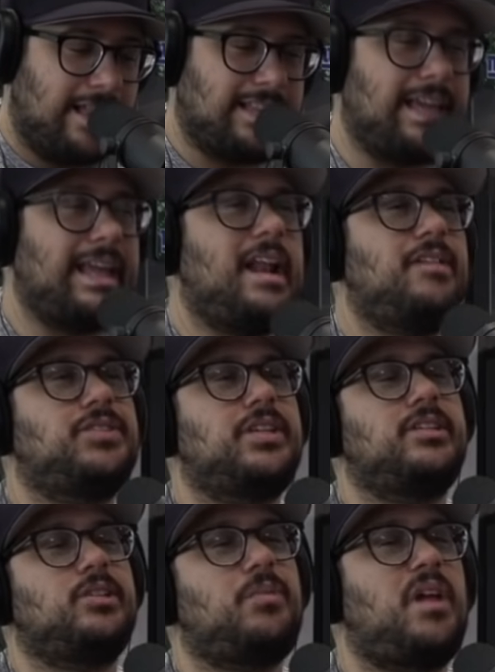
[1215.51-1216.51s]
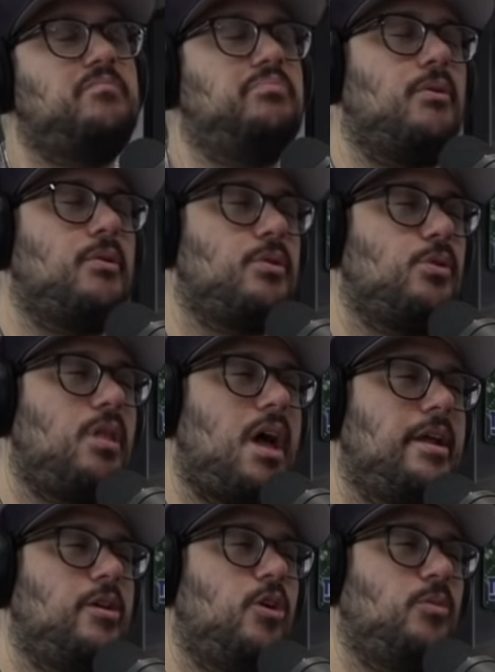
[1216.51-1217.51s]
Like, and I've seen some, like,
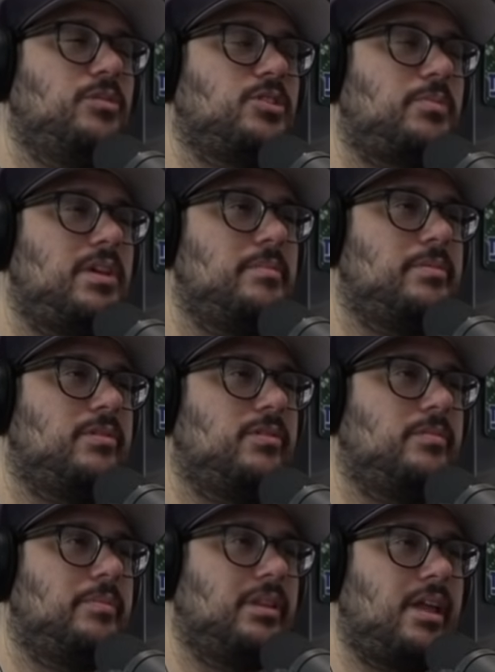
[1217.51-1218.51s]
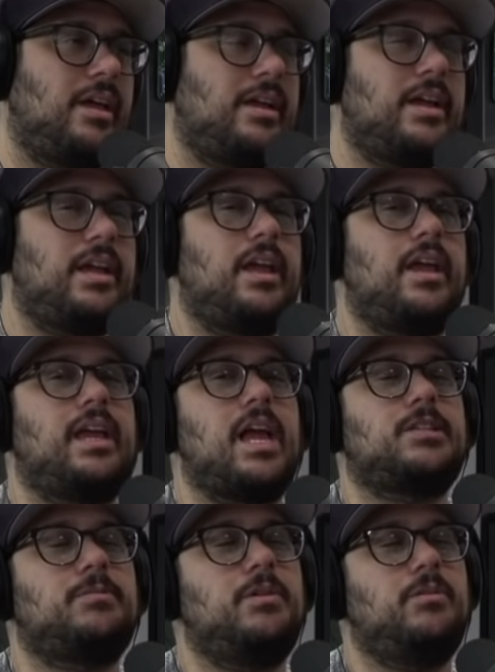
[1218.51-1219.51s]
borderline homeless people, but, like, it, it
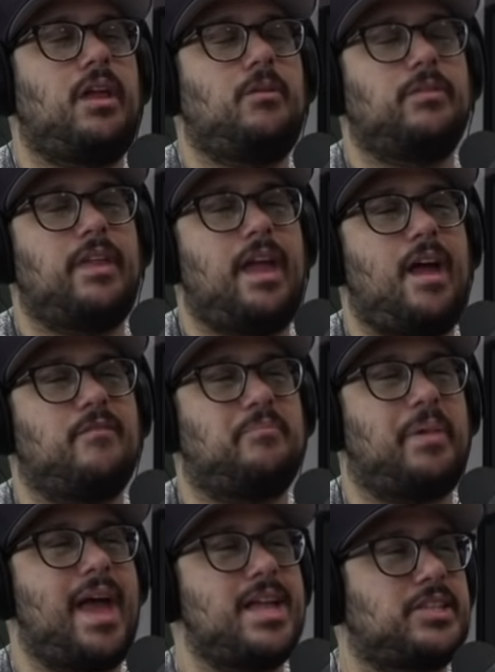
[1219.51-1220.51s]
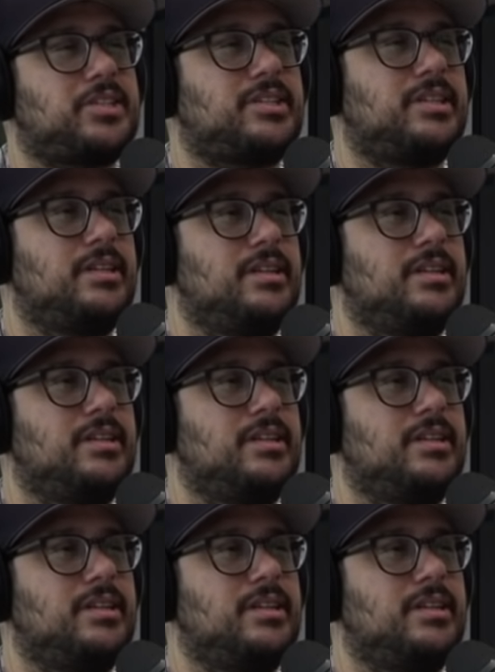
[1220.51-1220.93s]
gets me, like, when they have pets.